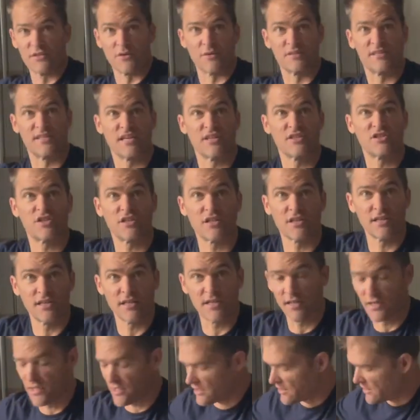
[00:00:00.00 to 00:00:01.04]

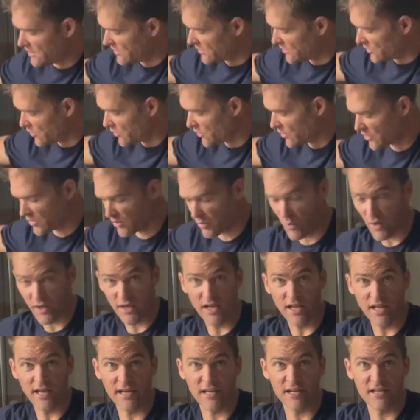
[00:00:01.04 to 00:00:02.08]
essentially, you hook
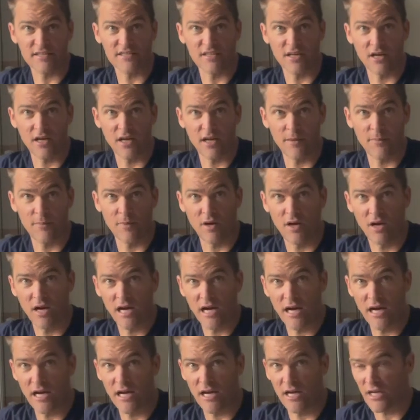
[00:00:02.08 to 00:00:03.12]
one leg at a time
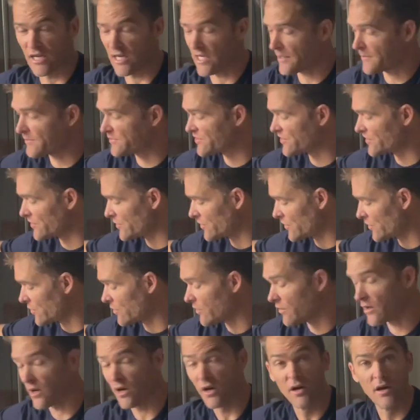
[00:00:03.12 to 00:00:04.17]
up to
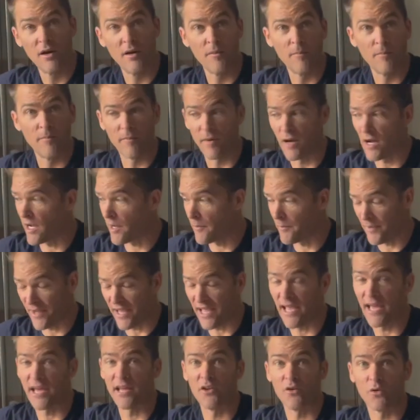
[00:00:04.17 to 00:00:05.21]
your
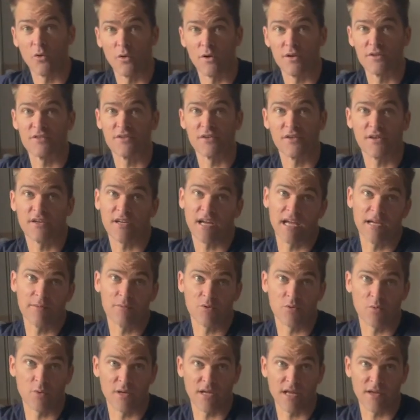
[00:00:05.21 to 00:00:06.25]
band or to your
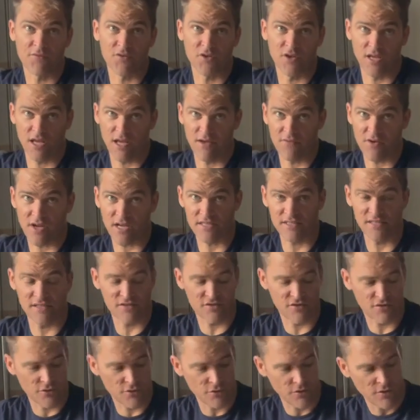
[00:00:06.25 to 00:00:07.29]
cable, whatever you have access
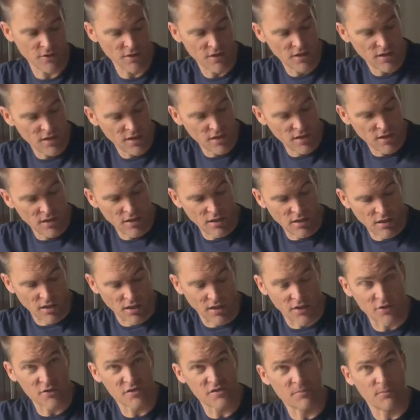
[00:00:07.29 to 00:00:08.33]
to.
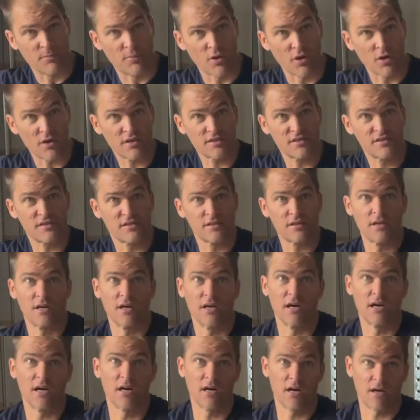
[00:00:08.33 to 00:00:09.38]
I use a box
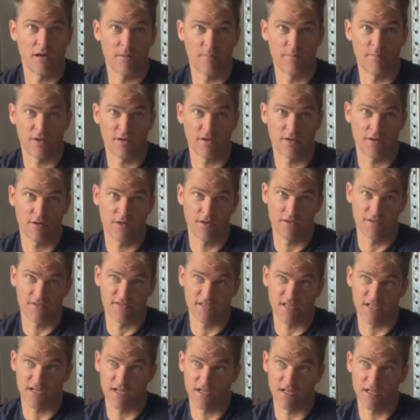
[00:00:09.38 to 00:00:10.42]
because
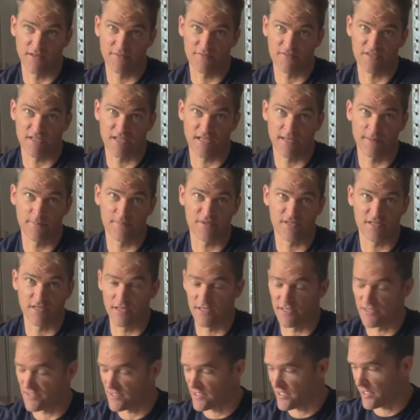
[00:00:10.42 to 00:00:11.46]
then it lifts the hips
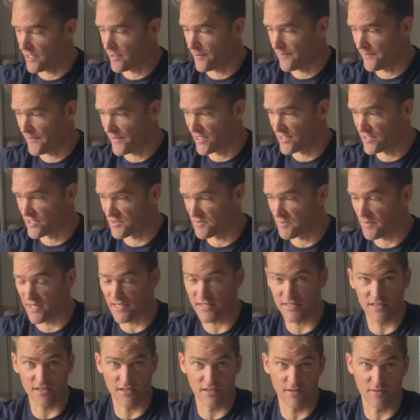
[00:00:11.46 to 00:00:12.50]
and it just
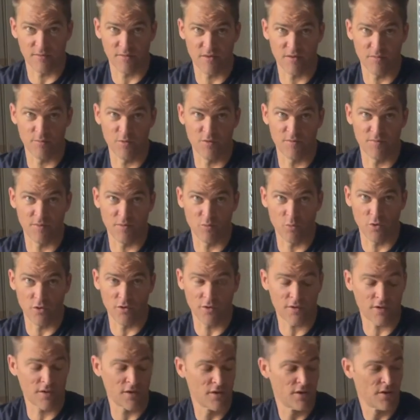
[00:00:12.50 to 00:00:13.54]
makes the movement
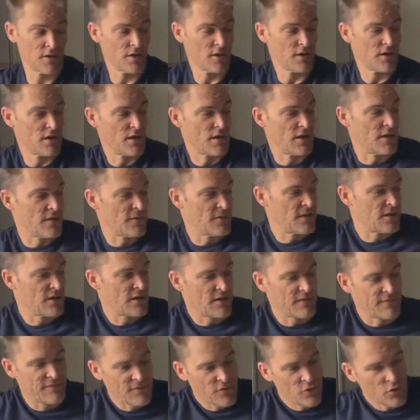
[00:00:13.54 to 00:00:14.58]
work. And then
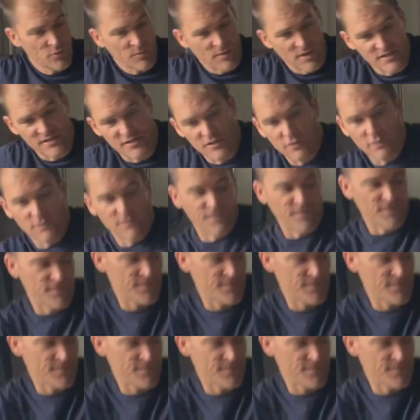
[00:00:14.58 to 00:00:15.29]
I fold myself